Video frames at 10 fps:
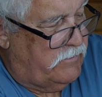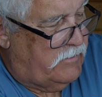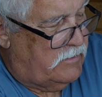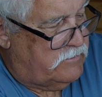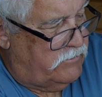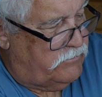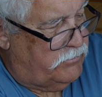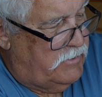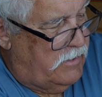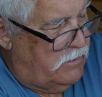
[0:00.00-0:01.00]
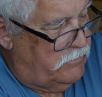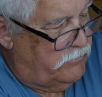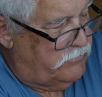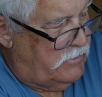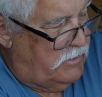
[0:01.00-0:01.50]
Round that to
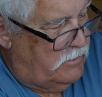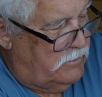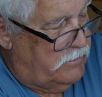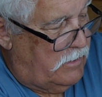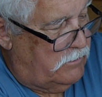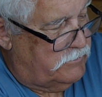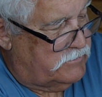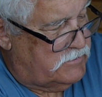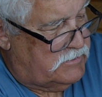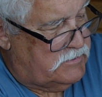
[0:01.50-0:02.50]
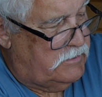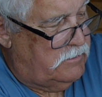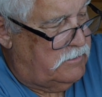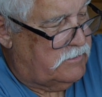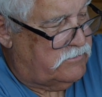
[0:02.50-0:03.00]
$3, and
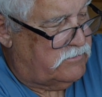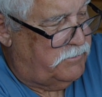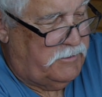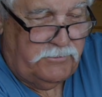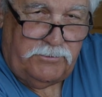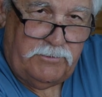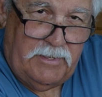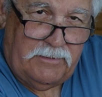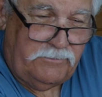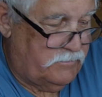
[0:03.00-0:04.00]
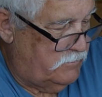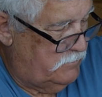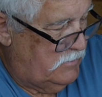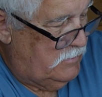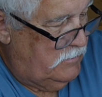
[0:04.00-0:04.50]
$1.60 gets to be $2.
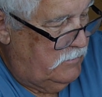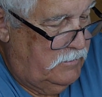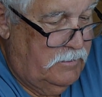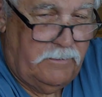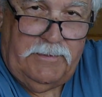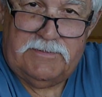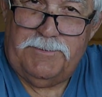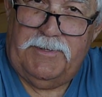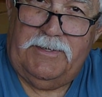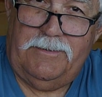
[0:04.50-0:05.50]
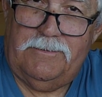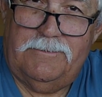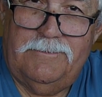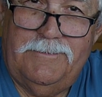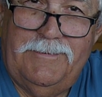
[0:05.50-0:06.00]
And that's about it.
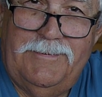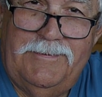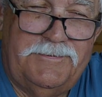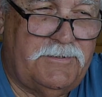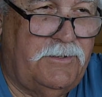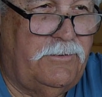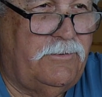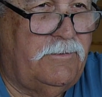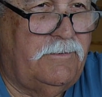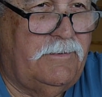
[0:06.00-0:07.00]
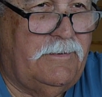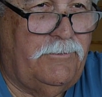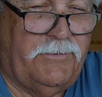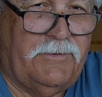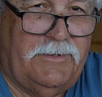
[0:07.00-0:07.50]
So
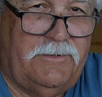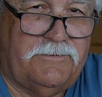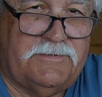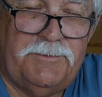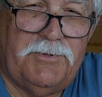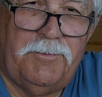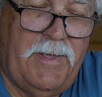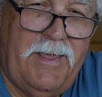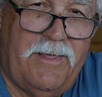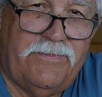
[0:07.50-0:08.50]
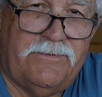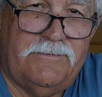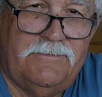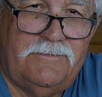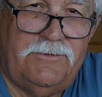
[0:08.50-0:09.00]
with a little simple math,
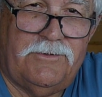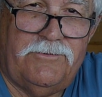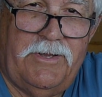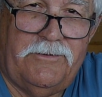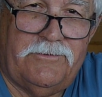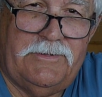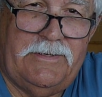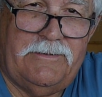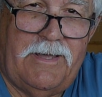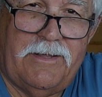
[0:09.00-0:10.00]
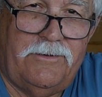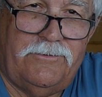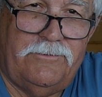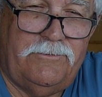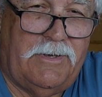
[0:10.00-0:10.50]
you can calculate how to
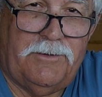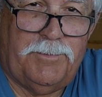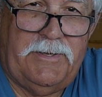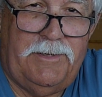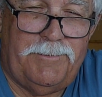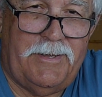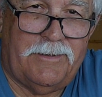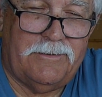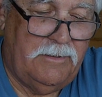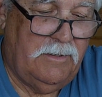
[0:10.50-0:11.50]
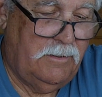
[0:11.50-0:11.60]
pay it back.